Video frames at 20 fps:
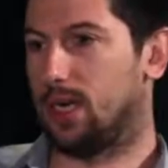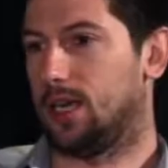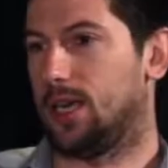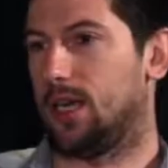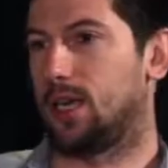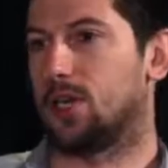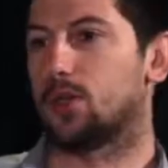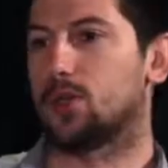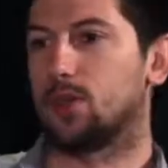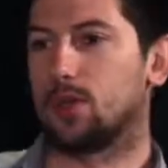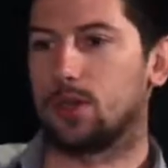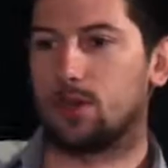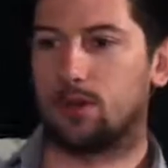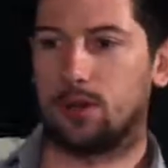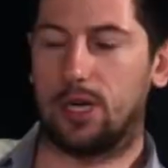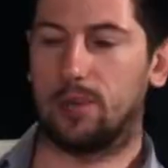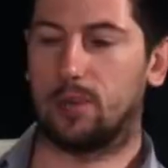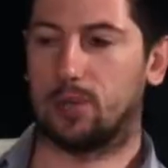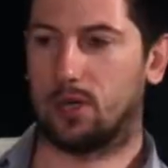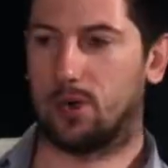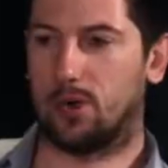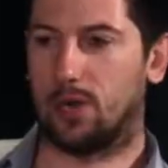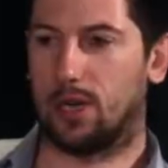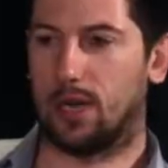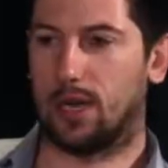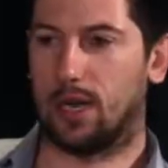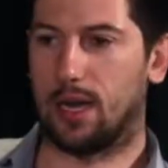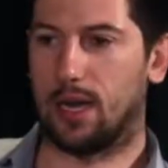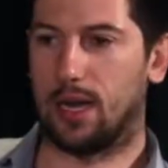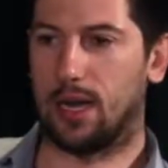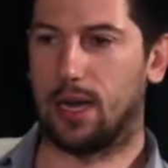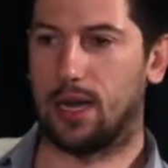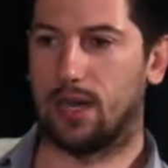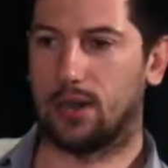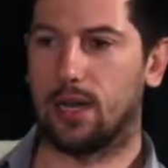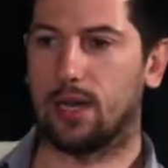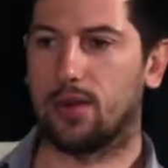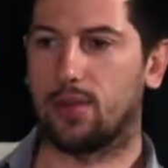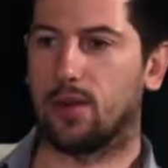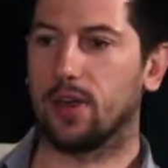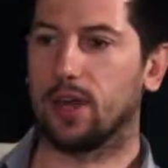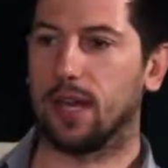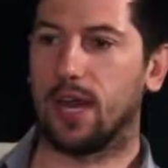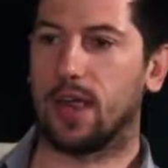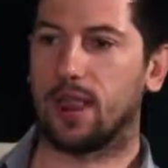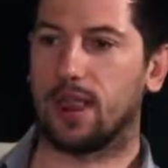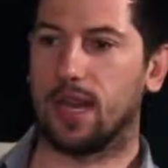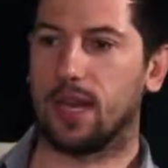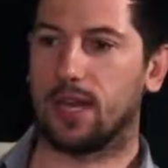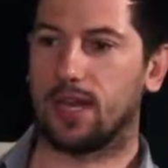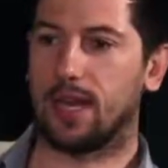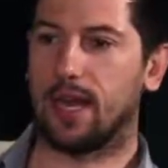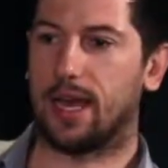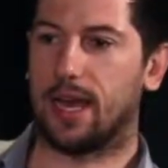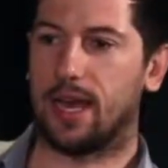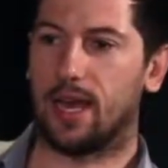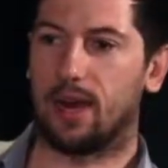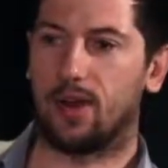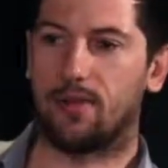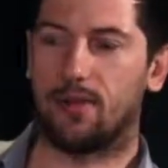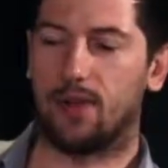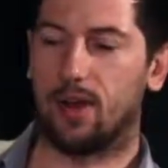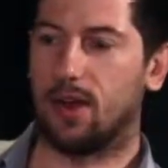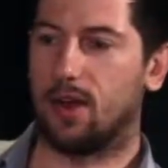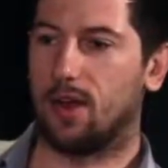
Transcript: into the crypto. And not forget that they have